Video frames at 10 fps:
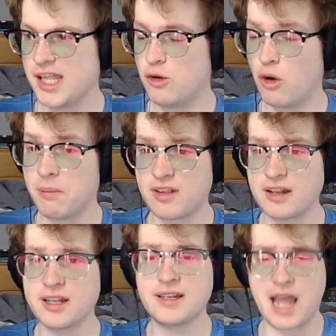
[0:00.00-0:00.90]
You're
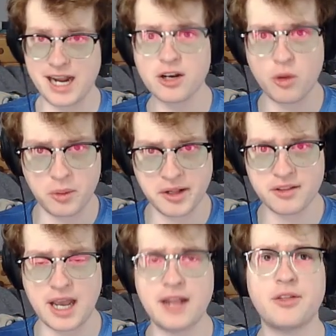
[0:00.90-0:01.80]
presented 9 coins,
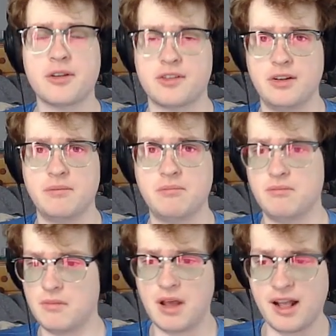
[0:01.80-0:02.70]
and there's
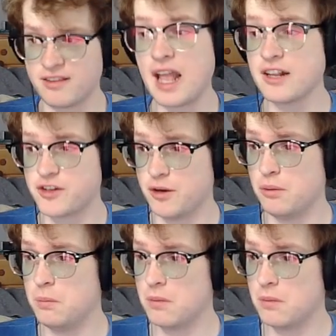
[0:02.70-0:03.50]
a statue